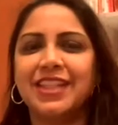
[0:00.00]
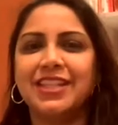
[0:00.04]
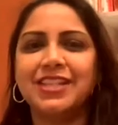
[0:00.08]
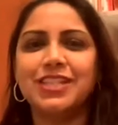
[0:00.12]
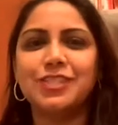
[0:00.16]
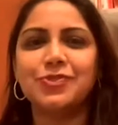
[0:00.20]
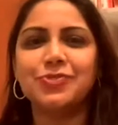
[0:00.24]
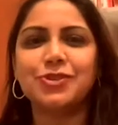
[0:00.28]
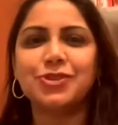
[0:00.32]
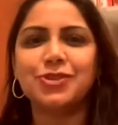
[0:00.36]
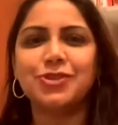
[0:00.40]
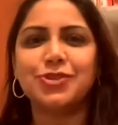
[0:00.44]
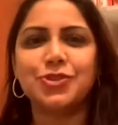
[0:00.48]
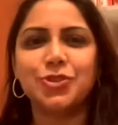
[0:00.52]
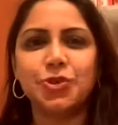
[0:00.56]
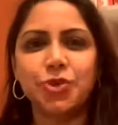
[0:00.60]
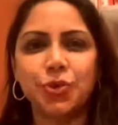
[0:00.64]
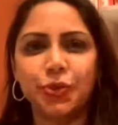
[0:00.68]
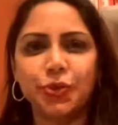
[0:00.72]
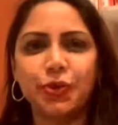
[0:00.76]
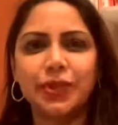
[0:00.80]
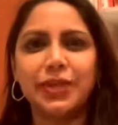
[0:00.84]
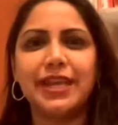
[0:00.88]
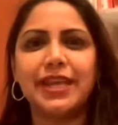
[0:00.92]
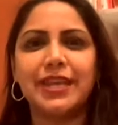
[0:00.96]
This was
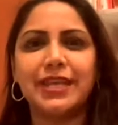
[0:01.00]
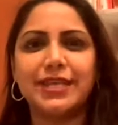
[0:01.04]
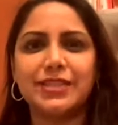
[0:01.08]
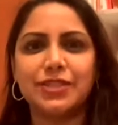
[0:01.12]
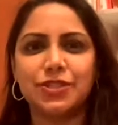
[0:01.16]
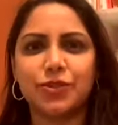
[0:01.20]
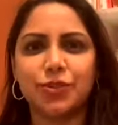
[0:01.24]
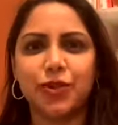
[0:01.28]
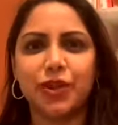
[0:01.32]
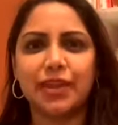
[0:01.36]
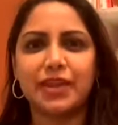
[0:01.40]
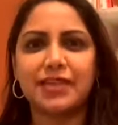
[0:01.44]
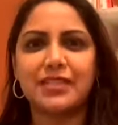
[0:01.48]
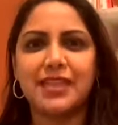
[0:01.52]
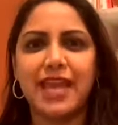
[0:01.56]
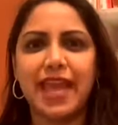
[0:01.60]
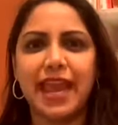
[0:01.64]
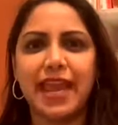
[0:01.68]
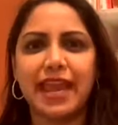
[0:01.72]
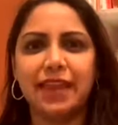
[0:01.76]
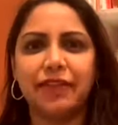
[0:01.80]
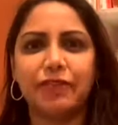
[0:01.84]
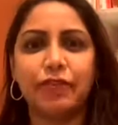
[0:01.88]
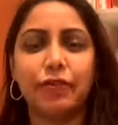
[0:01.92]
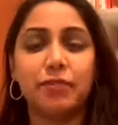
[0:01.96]
truly a historic
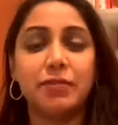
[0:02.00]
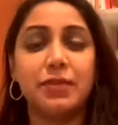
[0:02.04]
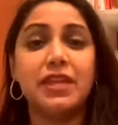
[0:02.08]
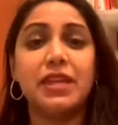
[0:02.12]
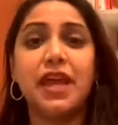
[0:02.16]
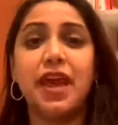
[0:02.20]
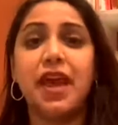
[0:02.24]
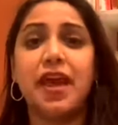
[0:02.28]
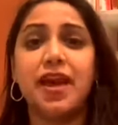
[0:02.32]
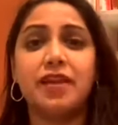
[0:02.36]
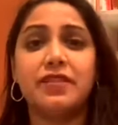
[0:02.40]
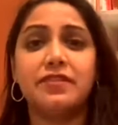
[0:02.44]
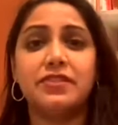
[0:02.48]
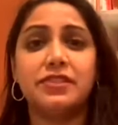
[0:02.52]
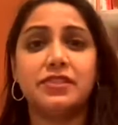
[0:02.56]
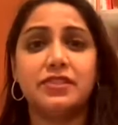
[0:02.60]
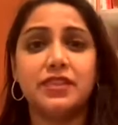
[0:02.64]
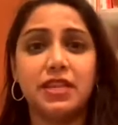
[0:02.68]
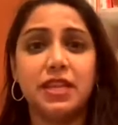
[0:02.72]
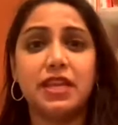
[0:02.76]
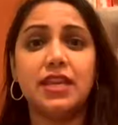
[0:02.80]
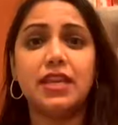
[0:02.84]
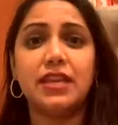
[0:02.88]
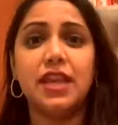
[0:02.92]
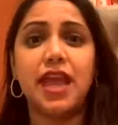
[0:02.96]
day. And for me to have
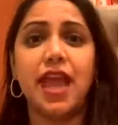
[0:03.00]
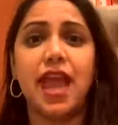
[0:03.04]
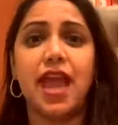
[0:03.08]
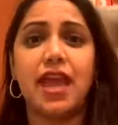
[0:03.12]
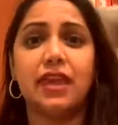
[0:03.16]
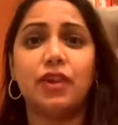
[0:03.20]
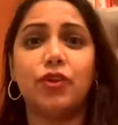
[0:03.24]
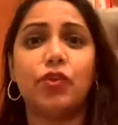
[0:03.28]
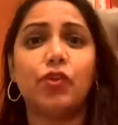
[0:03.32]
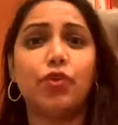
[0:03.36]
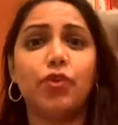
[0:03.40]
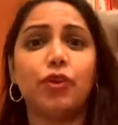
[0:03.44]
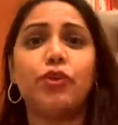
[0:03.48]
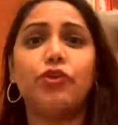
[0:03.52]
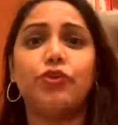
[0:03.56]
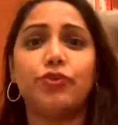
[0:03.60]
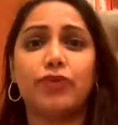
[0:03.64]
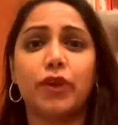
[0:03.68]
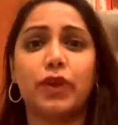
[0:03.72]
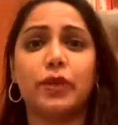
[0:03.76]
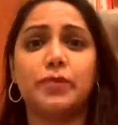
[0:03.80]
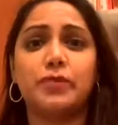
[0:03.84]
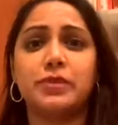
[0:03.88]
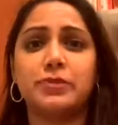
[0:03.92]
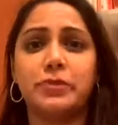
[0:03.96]
seen and heard
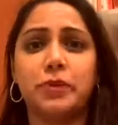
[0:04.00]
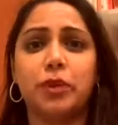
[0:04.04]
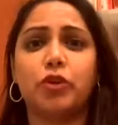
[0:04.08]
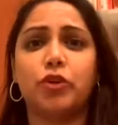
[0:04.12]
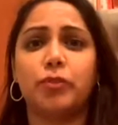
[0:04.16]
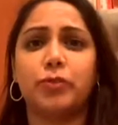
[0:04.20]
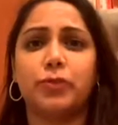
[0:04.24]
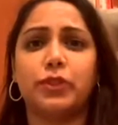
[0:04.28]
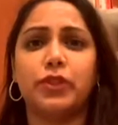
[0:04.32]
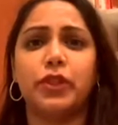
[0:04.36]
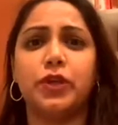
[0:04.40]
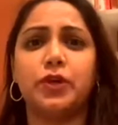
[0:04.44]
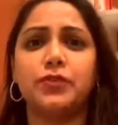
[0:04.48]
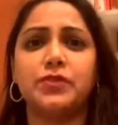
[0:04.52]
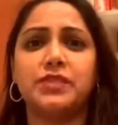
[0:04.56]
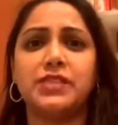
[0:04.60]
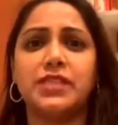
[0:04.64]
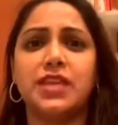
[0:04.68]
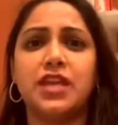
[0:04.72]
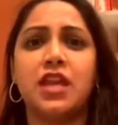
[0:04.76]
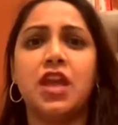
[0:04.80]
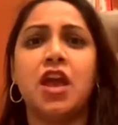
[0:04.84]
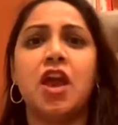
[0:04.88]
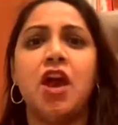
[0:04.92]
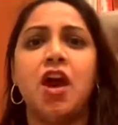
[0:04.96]
from Speaker
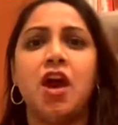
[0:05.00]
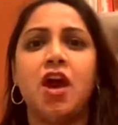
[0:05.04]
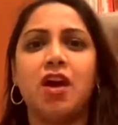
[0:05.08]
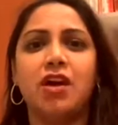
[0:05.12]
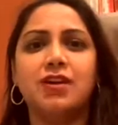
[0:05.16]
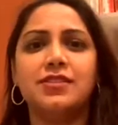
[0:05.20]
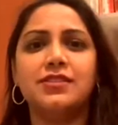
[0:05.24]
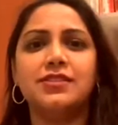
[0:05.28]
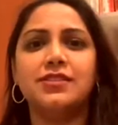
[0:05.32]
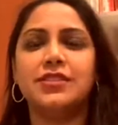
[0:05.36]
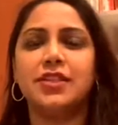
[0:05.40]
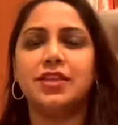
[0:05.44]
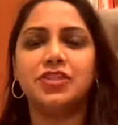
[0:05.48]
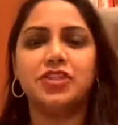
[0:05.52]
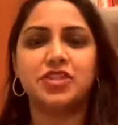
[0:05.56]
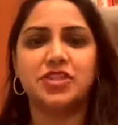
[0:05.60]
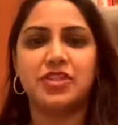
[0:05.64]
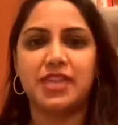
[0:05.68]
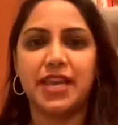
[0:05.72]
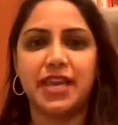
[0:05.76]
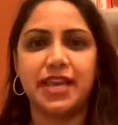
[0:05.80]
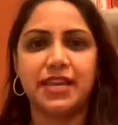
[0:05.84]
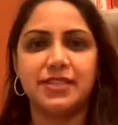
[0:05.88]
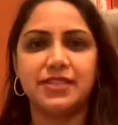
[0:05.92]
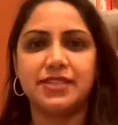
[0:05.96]
Pelosi on such a
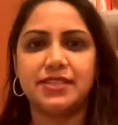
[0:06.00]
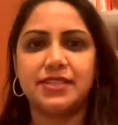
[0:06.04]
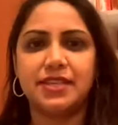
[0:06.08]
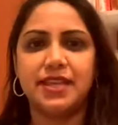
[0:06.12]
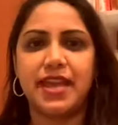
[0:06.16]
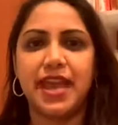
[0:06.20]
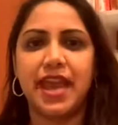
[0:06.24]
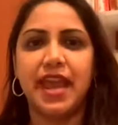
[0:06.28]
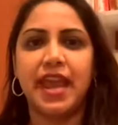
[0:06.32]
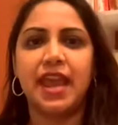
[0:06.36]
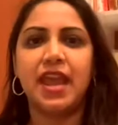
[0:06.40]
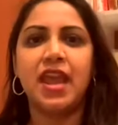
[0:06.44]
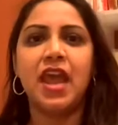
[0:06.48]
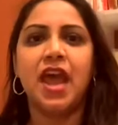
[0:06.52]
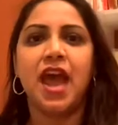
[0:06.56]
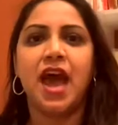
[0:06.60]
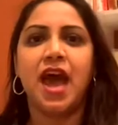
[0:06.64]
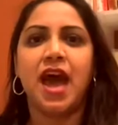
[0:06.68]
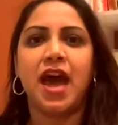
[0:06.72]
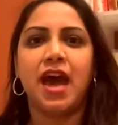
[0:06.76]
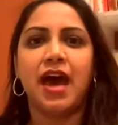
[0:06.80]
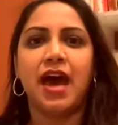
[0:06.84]
day as today,